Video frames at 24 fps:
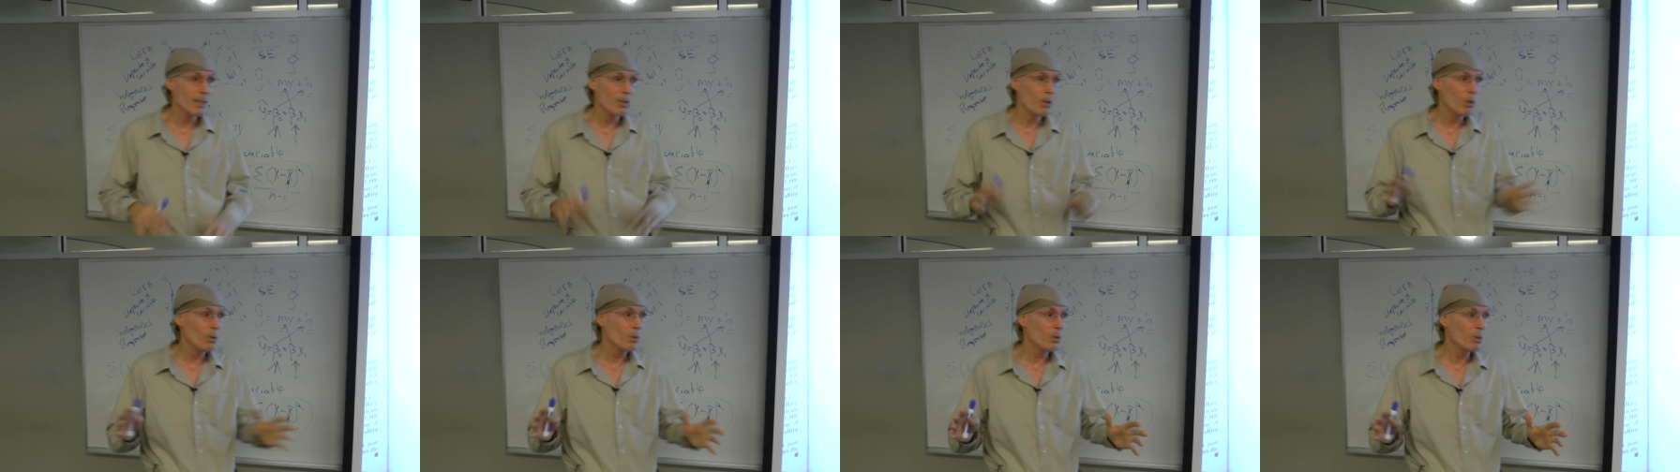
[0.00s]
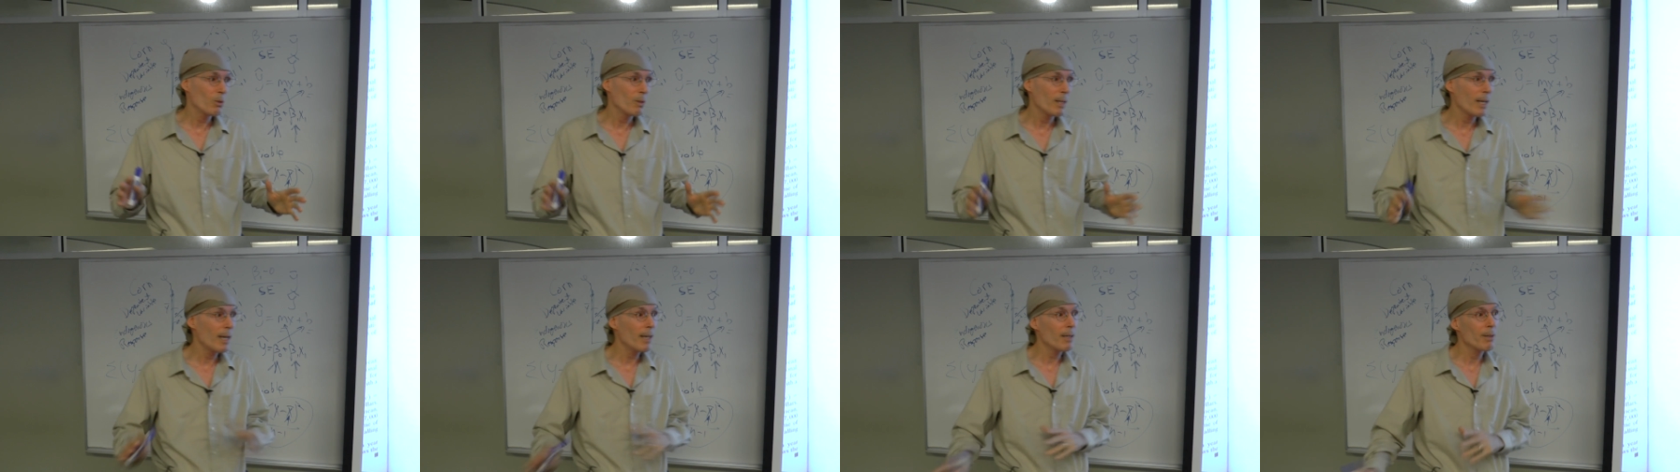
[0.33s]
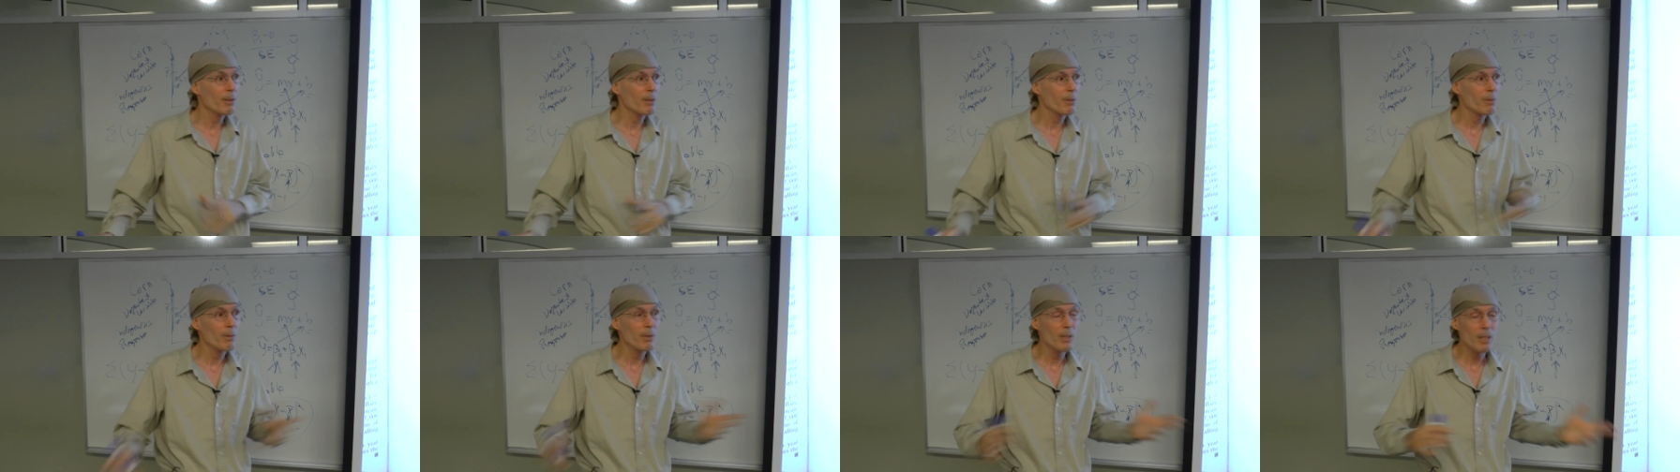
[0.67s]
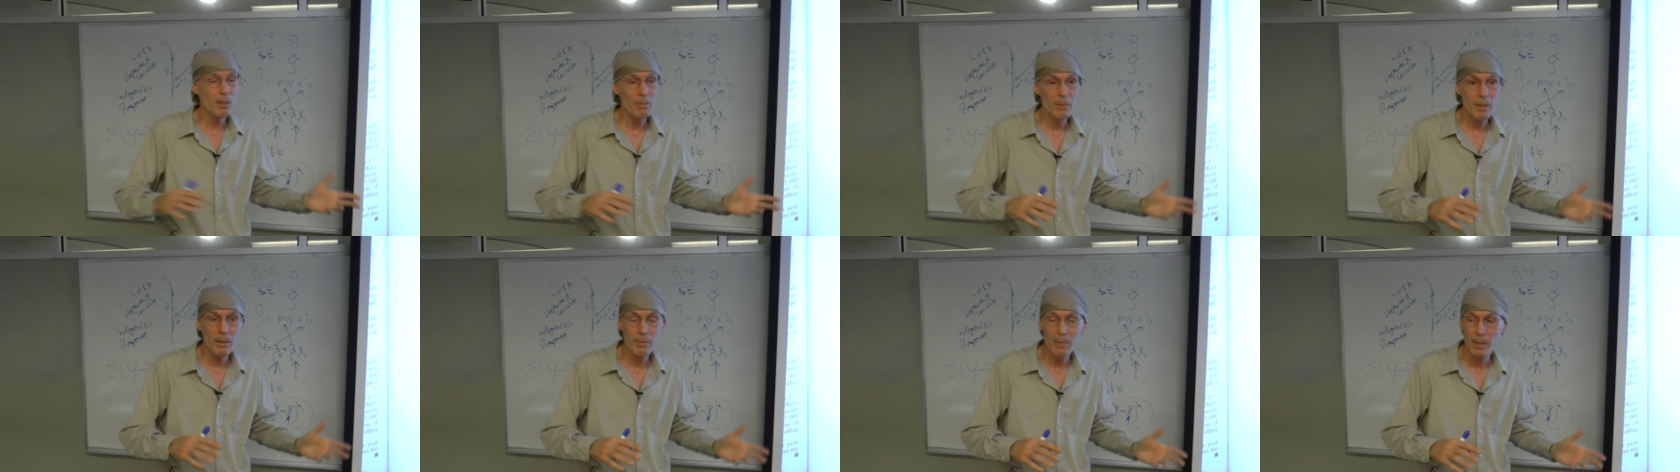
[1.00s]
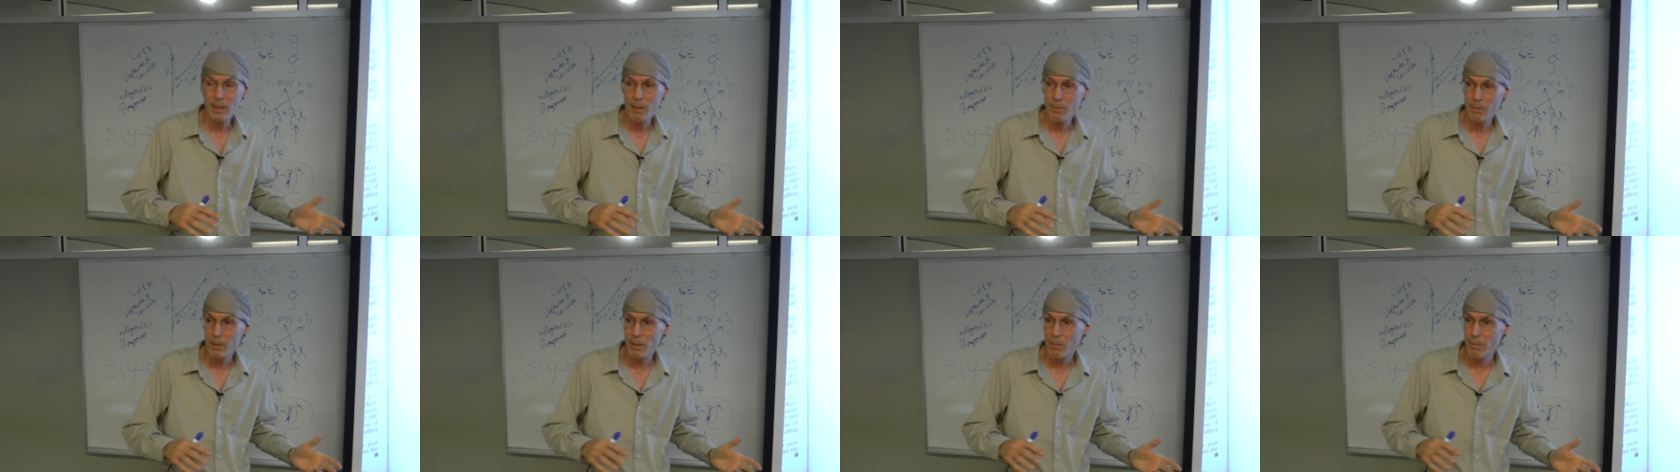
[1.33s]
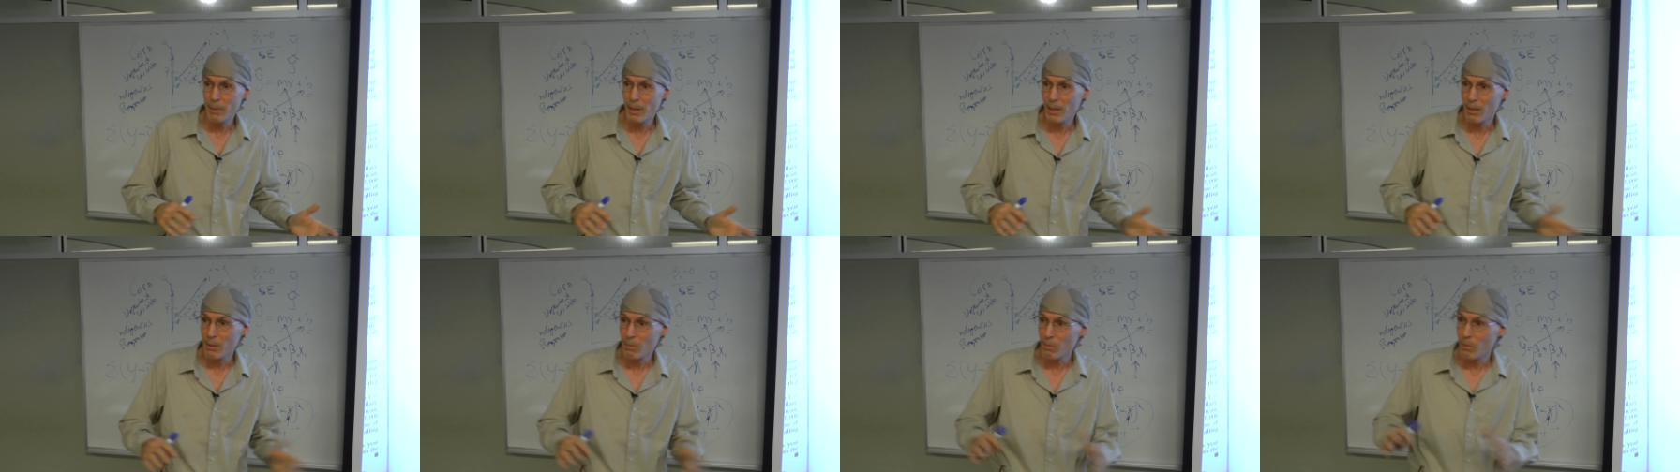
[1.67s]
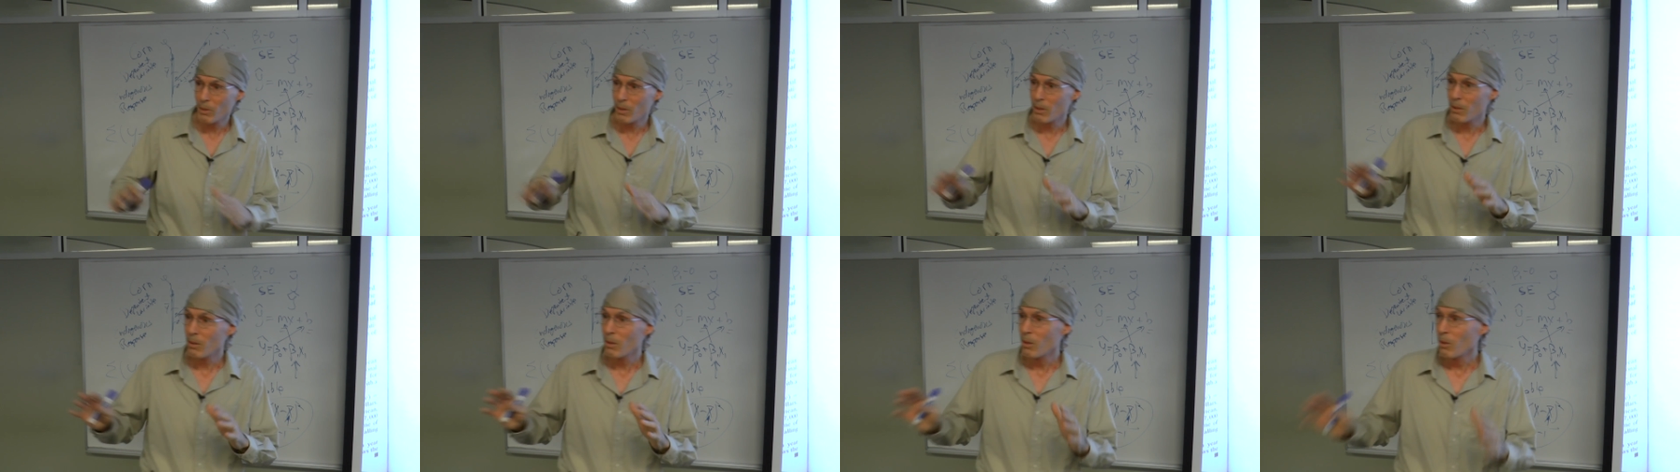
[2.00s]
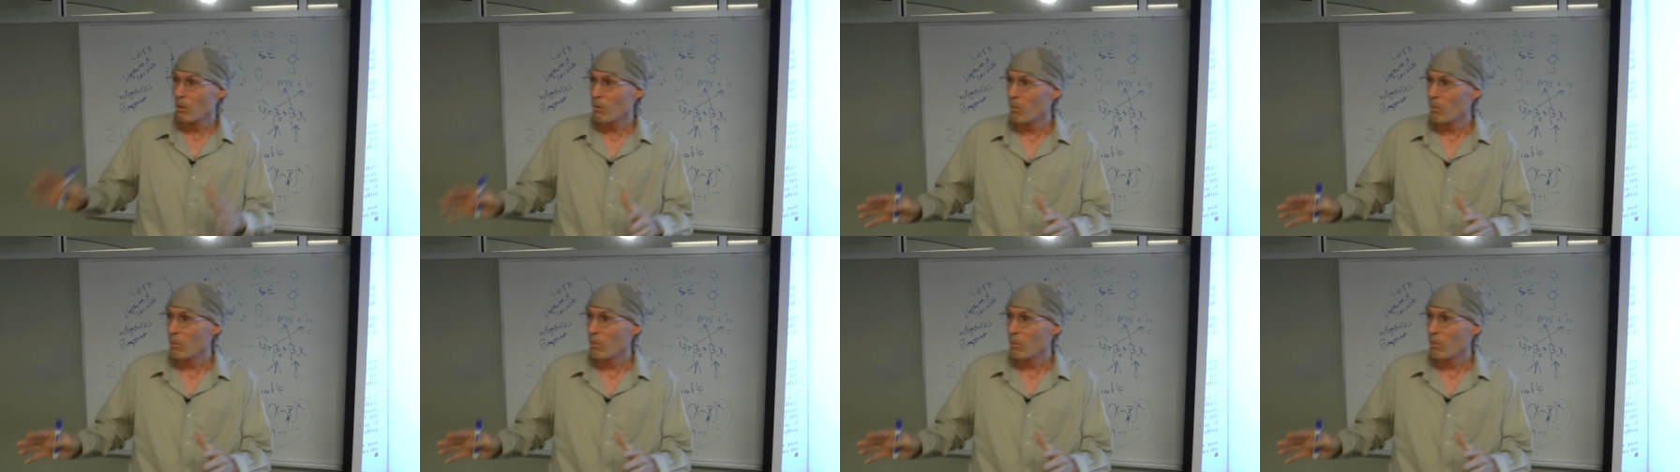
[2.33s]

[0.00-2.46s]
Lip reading: don't do that. You're throwing the baby out with the bathwater.